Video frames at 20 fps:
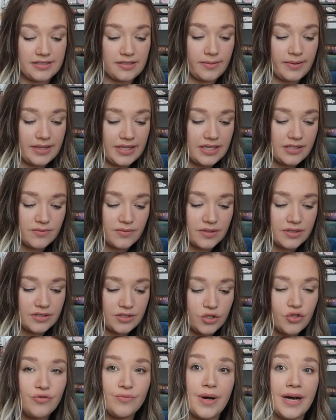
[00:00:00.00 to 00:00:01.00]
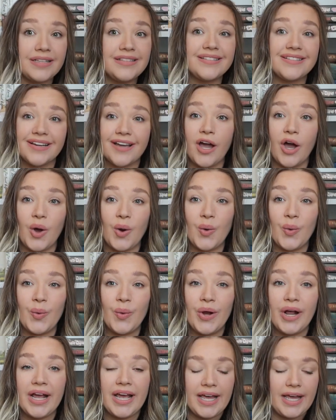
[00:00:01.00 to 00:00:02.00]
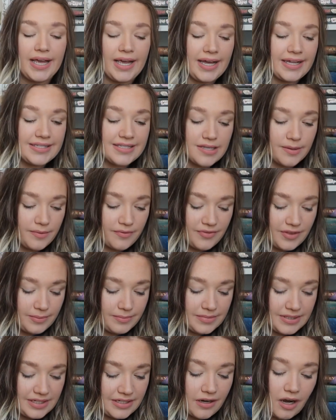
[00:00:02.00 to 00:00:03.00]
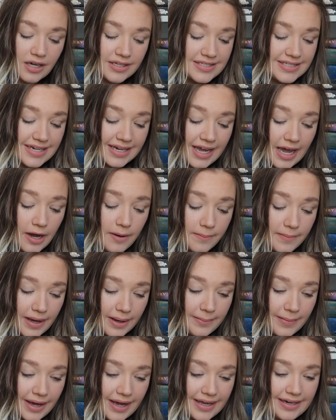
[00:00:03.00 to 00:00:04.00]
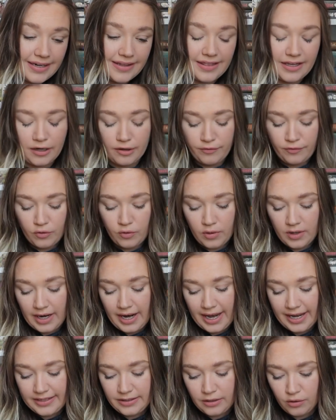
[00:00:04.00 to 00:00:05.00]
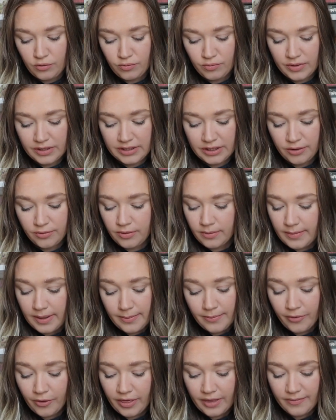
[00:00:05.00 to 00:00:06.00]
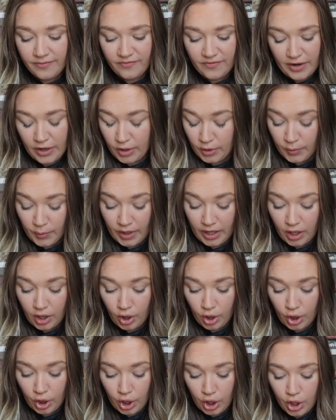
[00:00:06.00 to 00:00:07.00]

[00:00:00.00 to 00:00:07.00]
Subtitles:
some of these were 2 months ago and some of them did not stick out in my mind, therefore I don't really remember them very well.